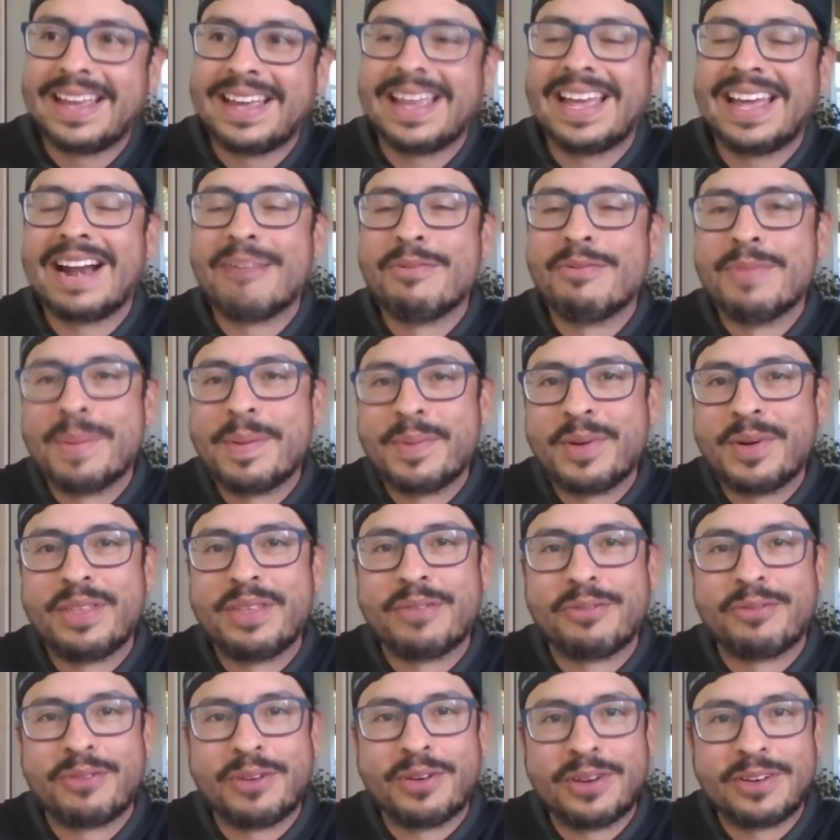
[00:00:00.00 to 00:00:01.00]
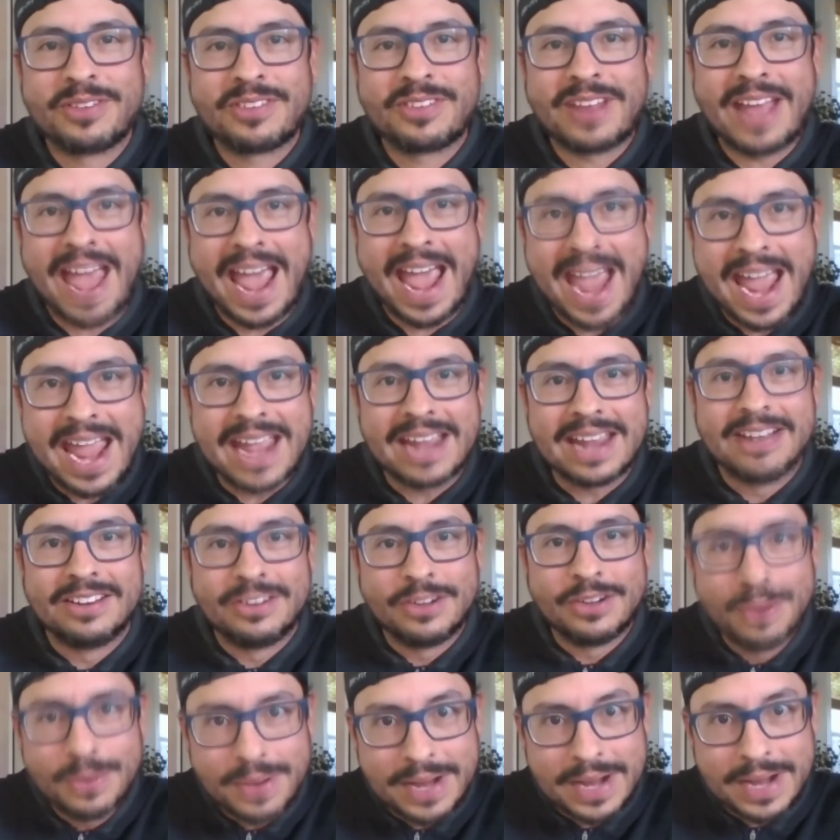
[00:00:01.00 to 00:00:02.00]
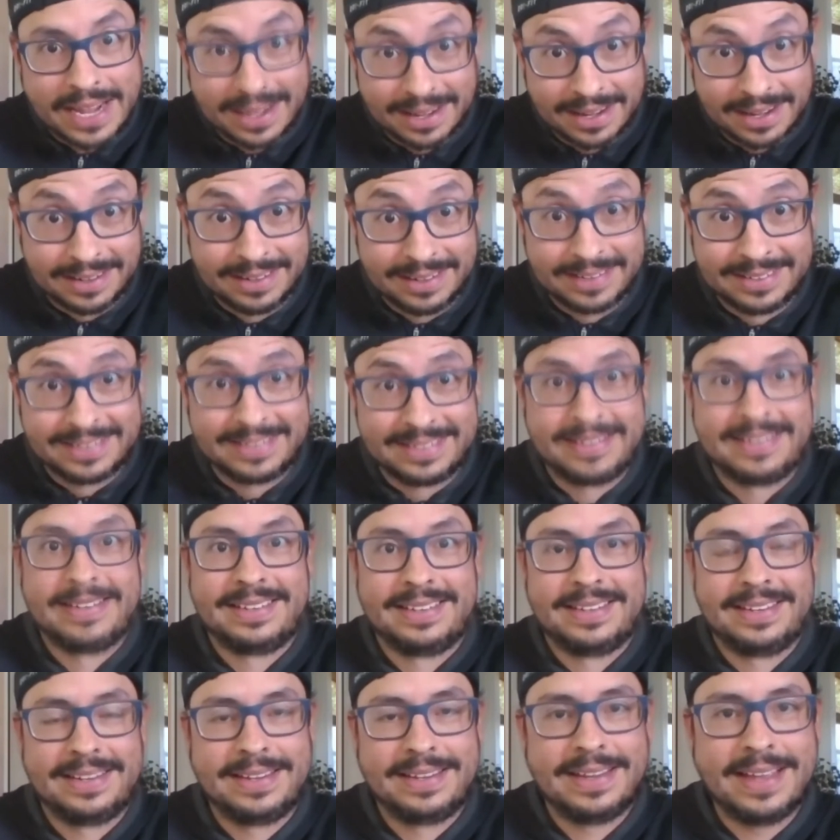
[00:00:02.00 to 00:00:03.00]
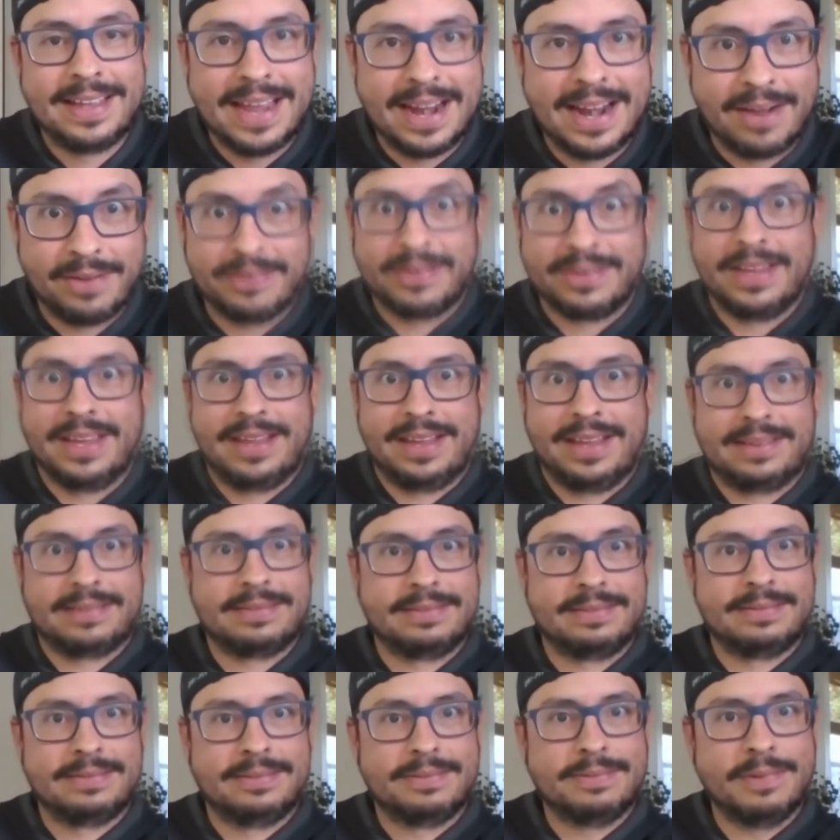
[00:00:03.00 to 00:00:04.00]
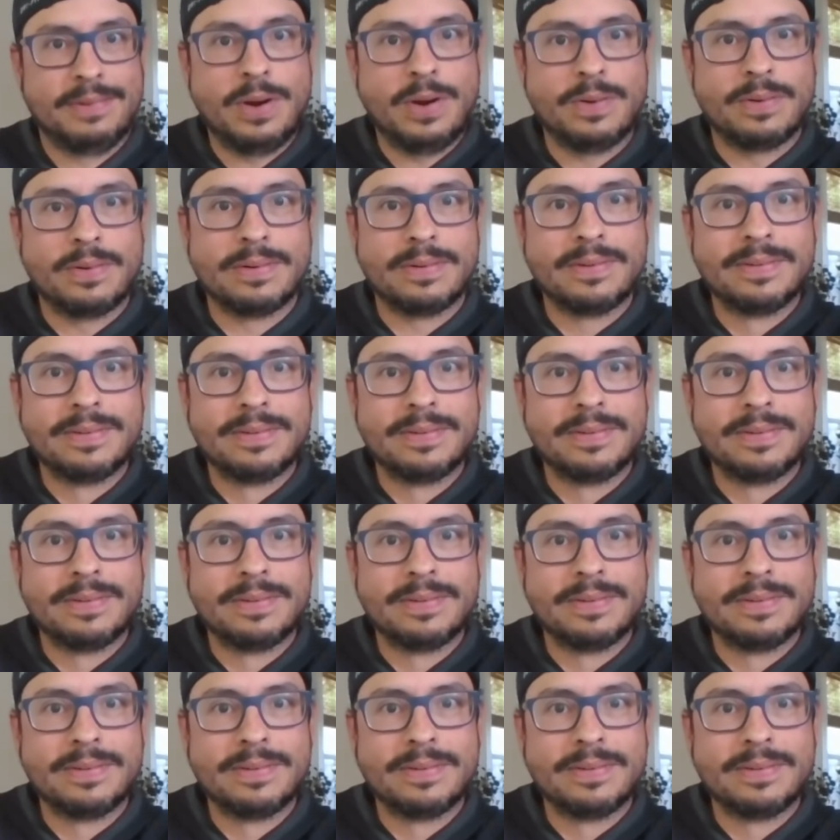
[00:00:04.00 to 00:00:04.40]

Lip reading: And I remember the first A tuning, and I was like, whoa.